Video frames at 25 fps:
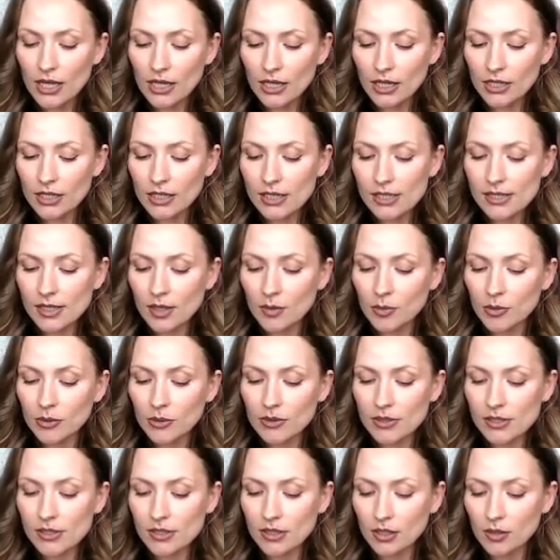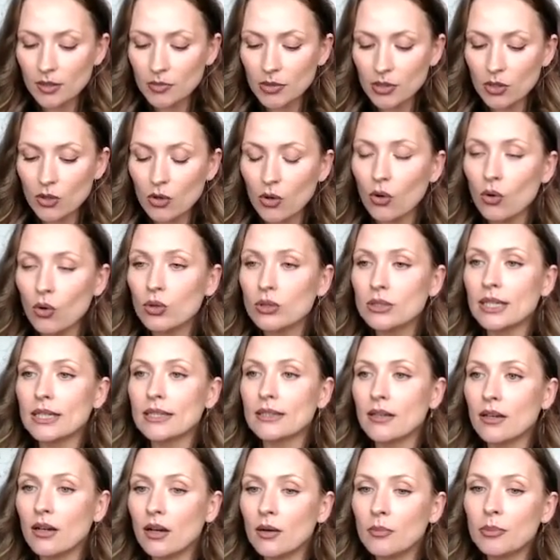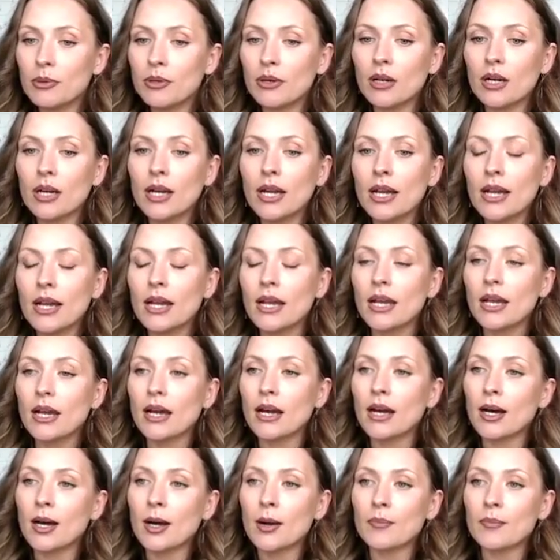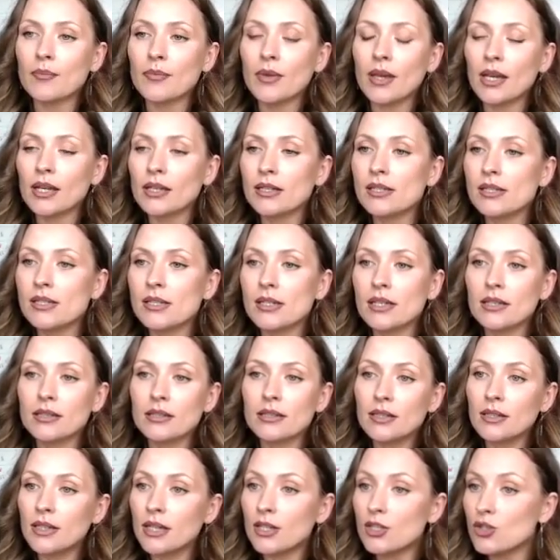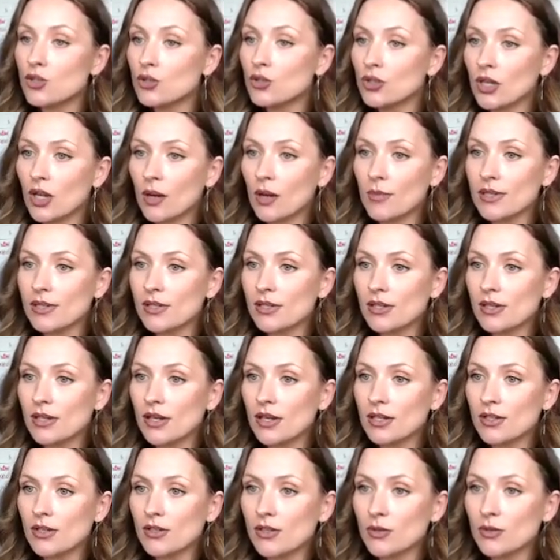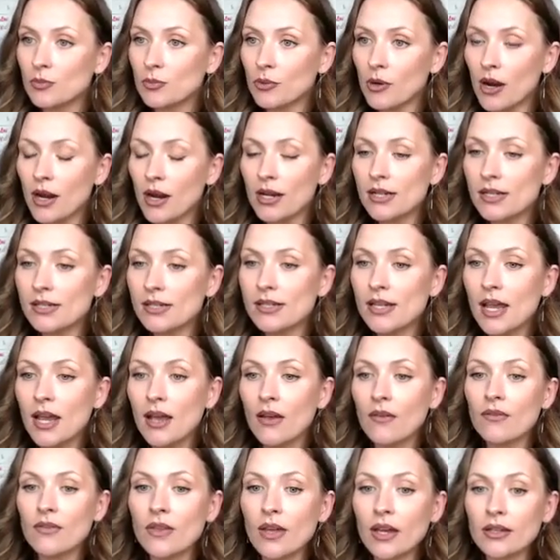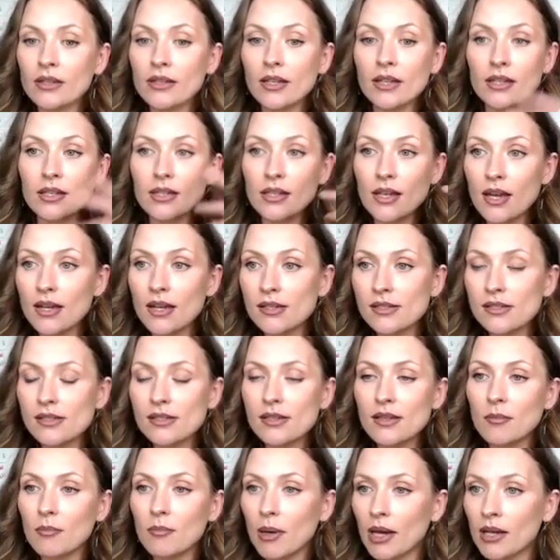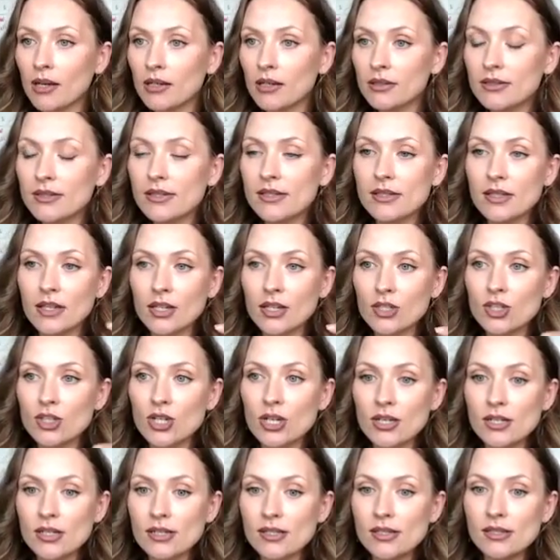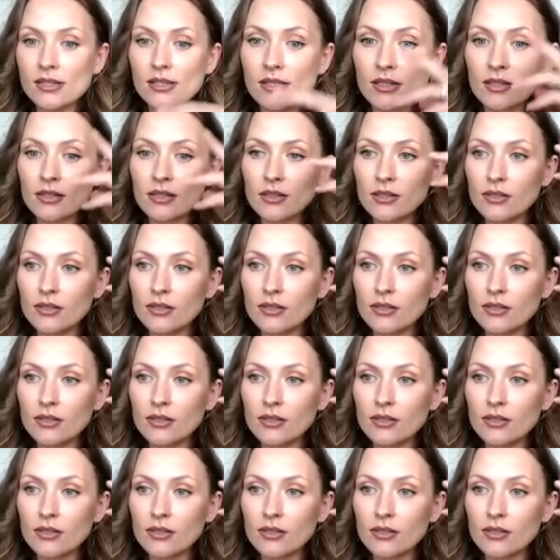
An example is going to be gold and copper, and that shouldn't come as a surprise that yes, the metals such as